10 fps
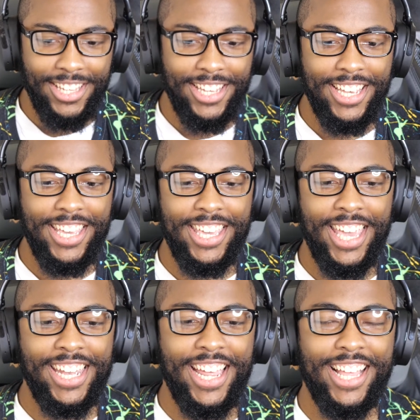Yeah, you
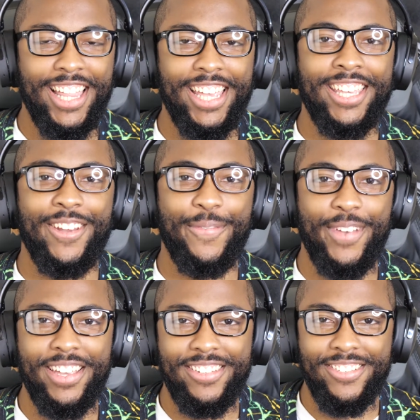can't act like it
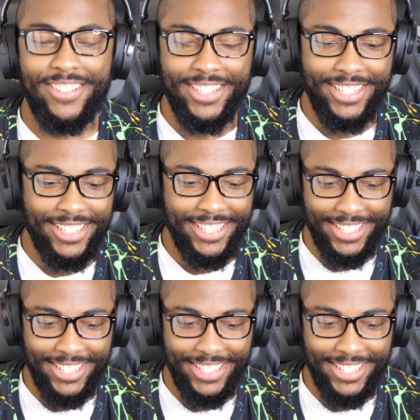affects you, huh?